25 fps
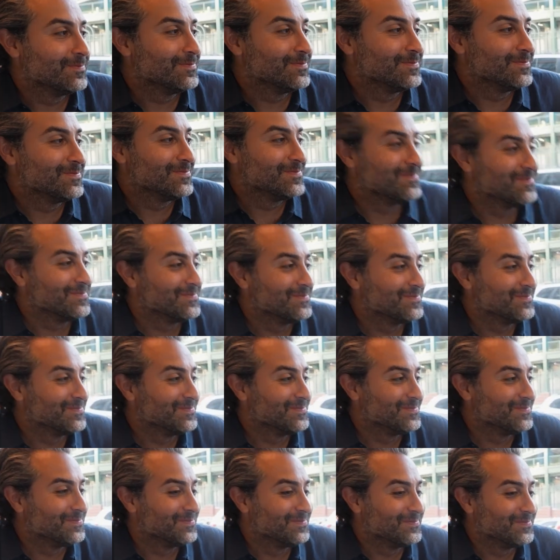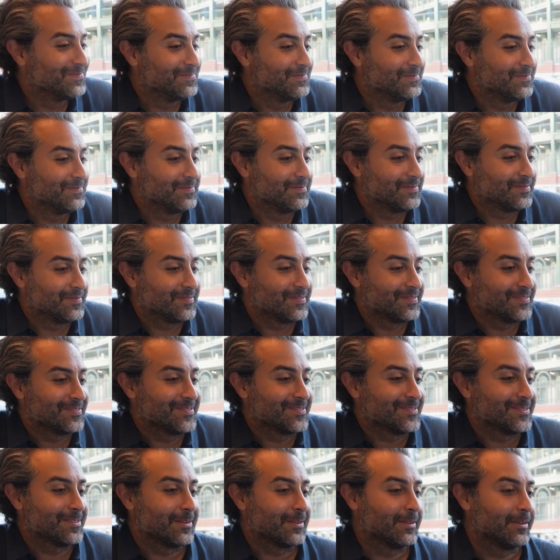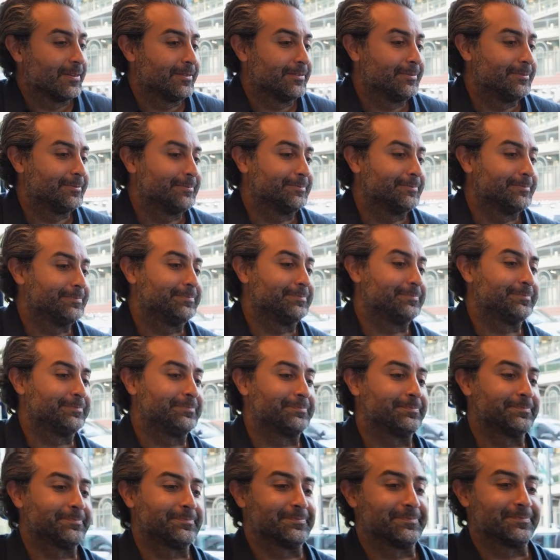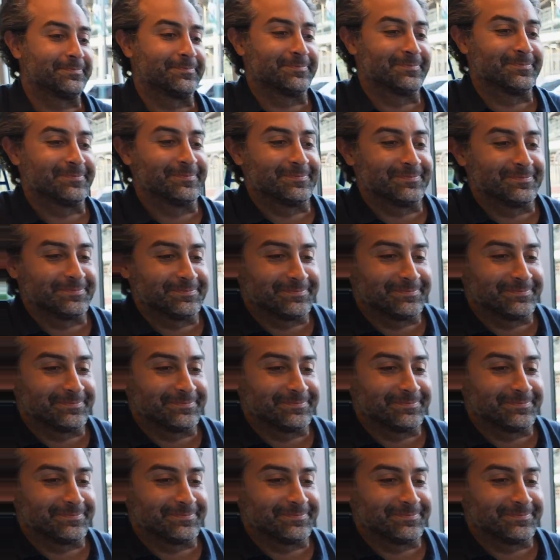The person shown says nothing.